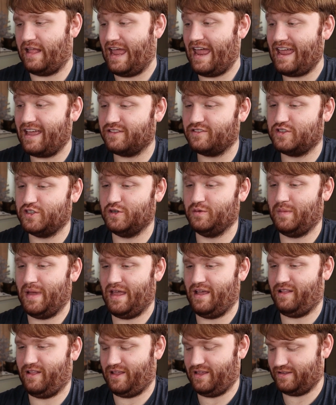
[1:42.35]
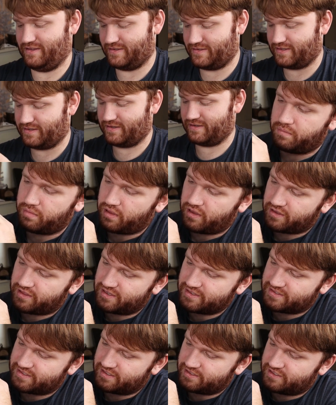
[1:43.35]
and two male ends. Plug
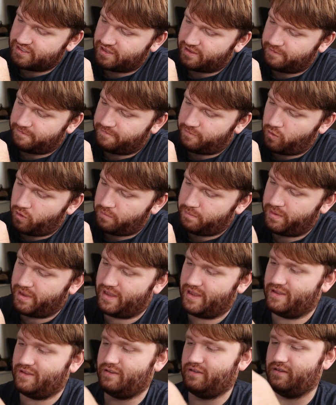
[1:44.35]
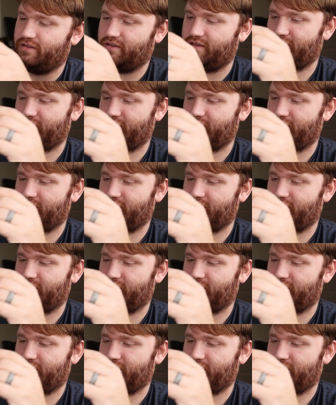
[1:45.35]
this into the four pin.